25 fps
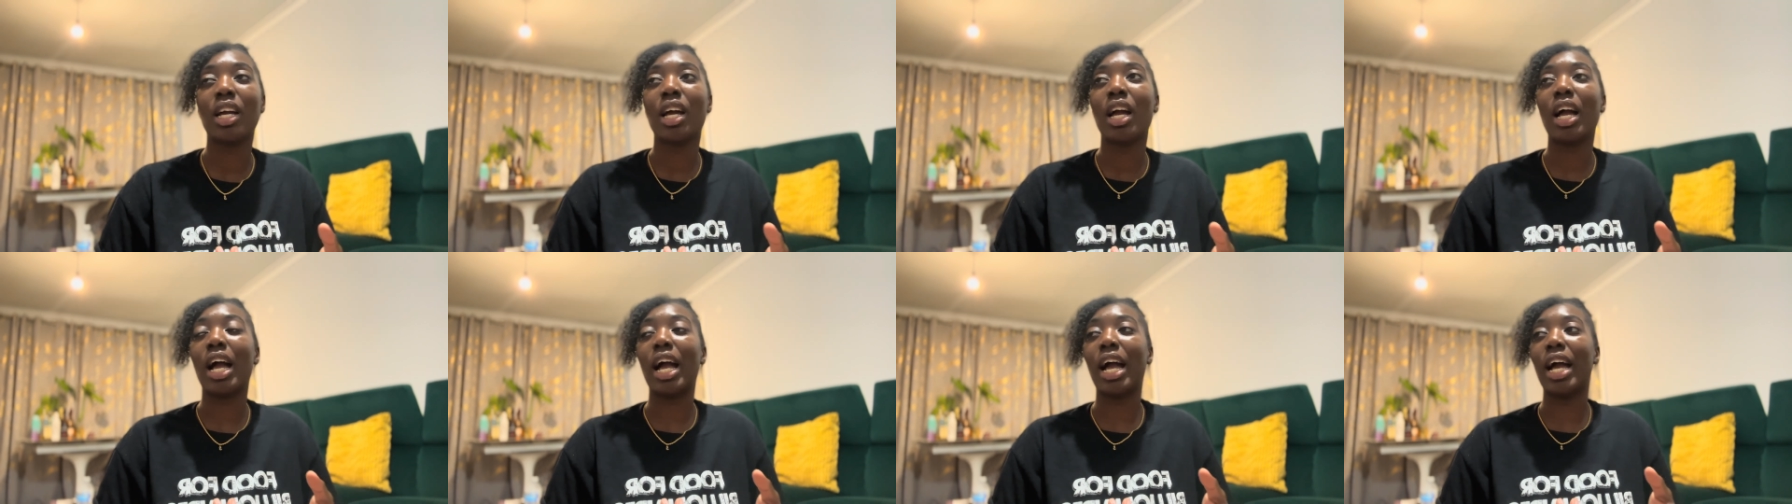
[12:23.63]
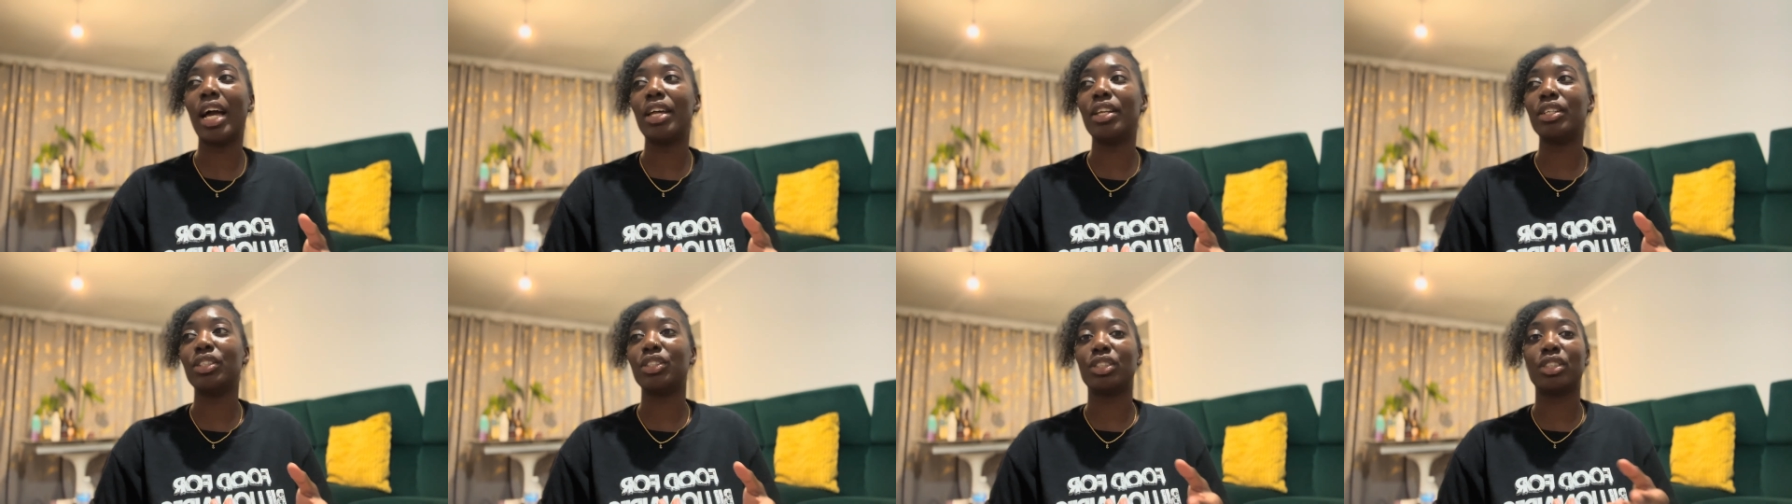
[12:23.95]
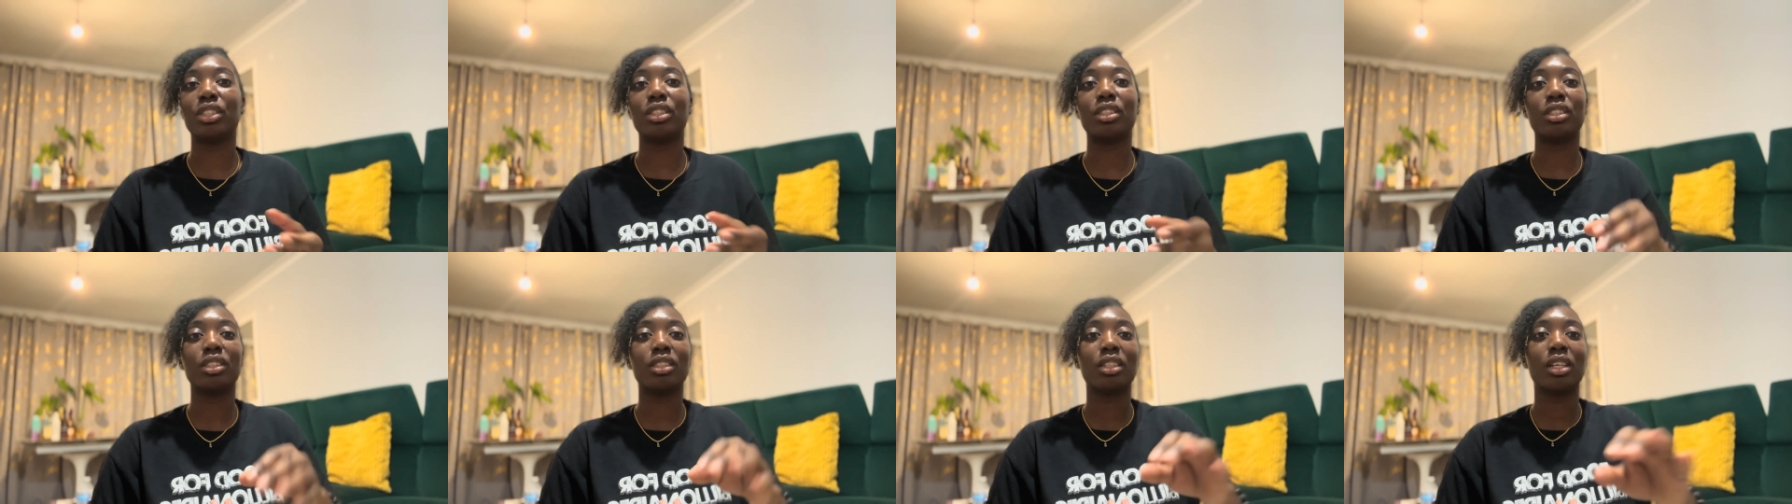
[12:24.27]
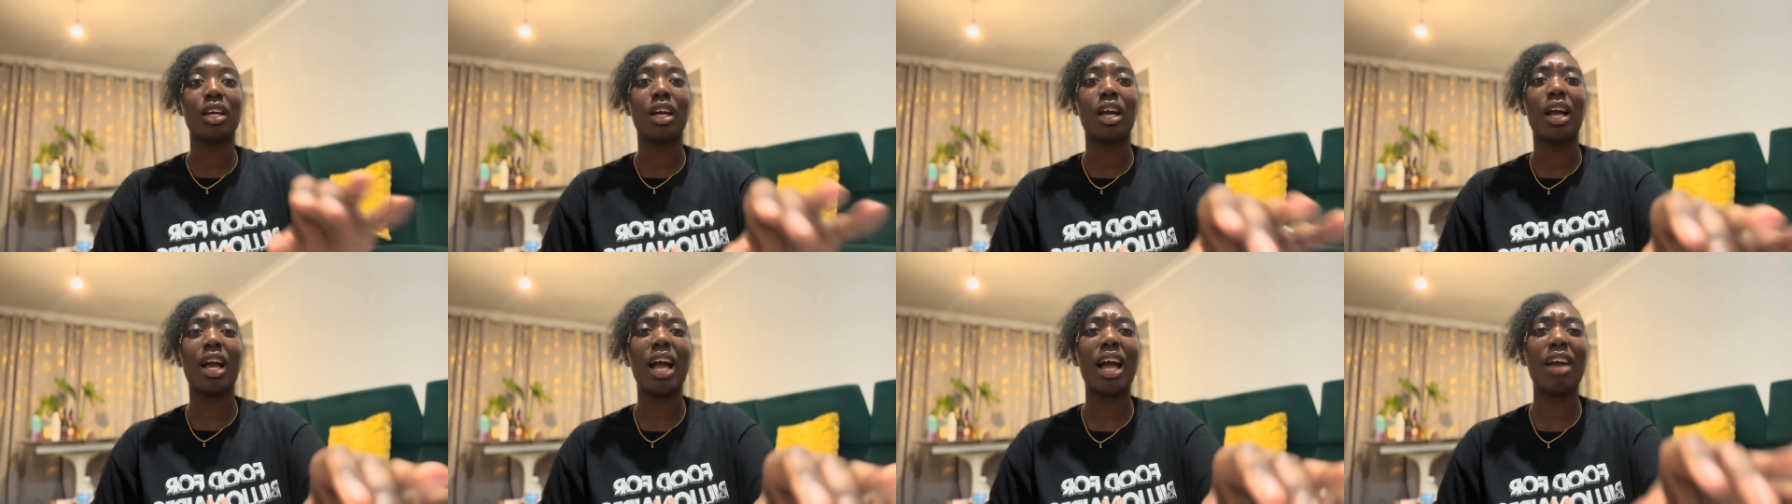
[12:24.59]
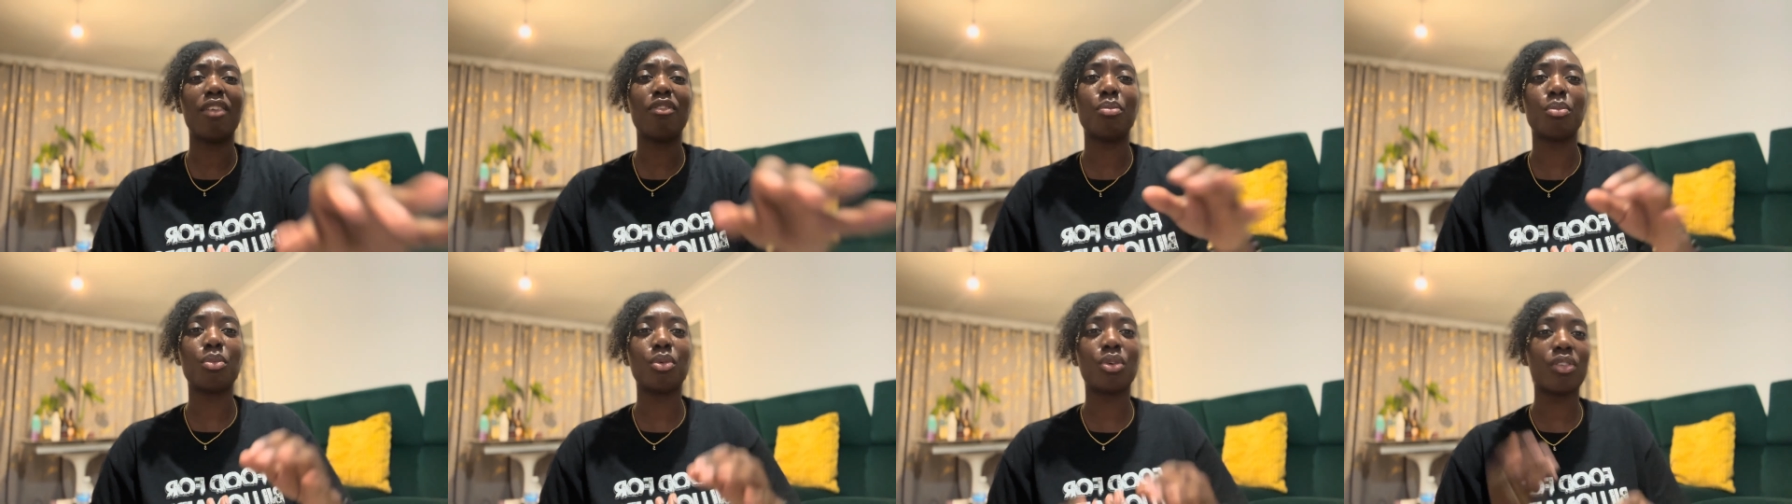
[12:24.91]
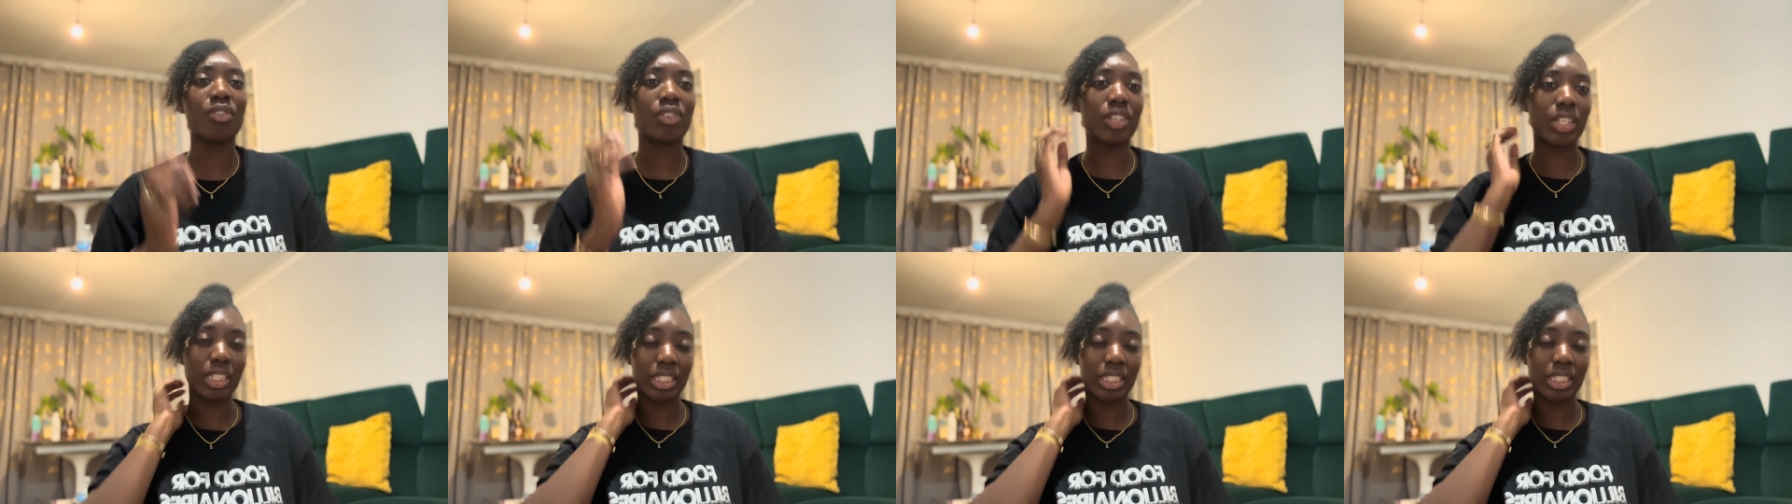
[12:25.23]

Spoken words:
and just have more of an